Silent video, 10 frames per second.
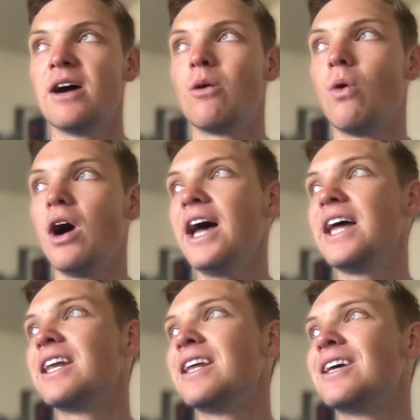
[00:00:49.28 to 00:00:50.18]

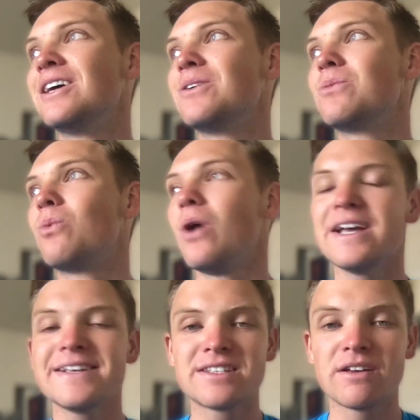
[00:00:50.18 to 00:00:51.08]
What
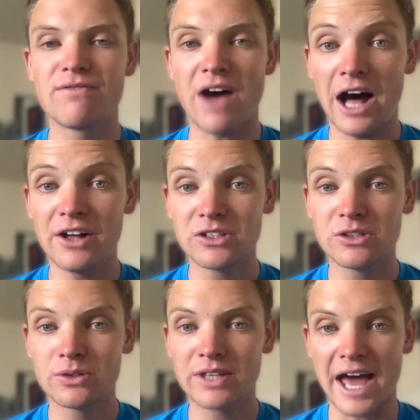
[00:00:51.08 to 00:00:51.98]
is the
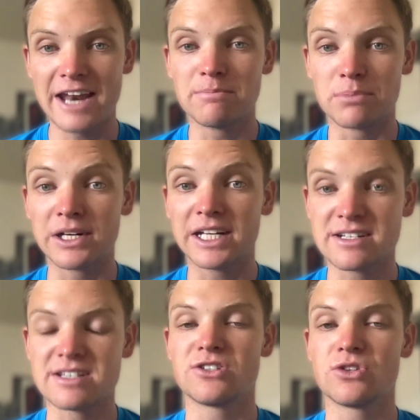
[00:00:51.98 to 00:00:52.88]
value that it
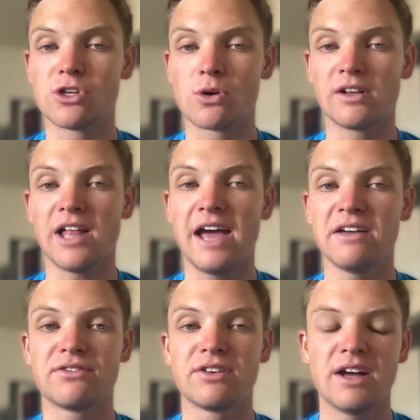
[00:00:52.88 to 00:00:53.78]
brings into your
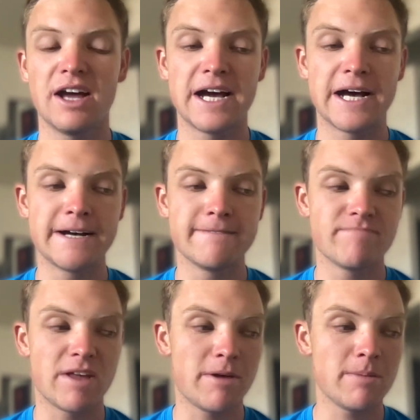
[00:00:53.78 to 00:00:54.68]
life?
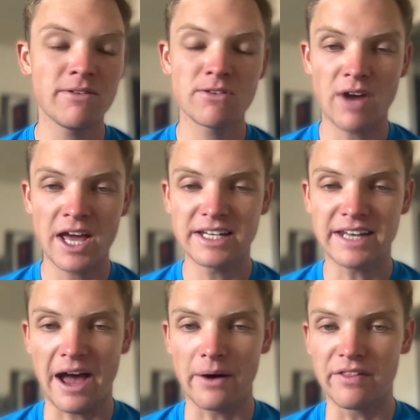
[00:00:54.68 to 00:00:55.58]
And maybe even write it
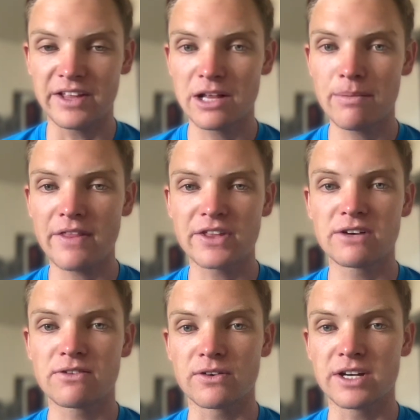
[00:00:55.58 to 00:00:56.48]
down and think about the
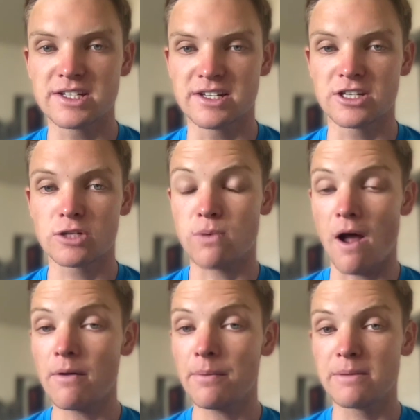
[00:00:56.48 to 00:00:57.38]
different reasons. There's
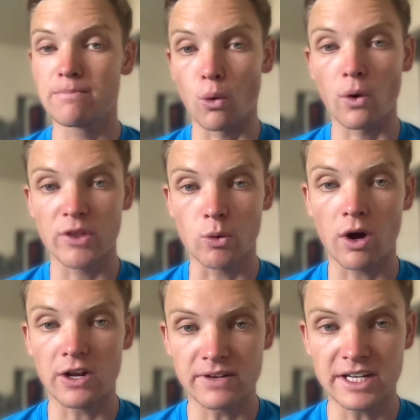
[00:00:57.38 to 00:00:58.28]
probably more than
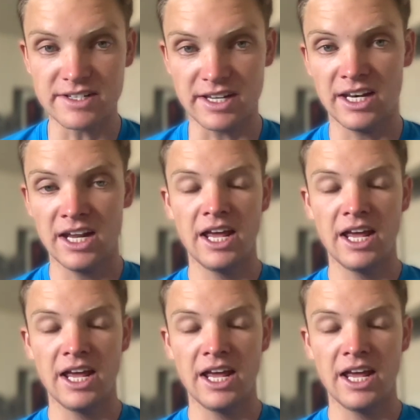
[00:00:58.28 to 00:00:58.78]
one reason.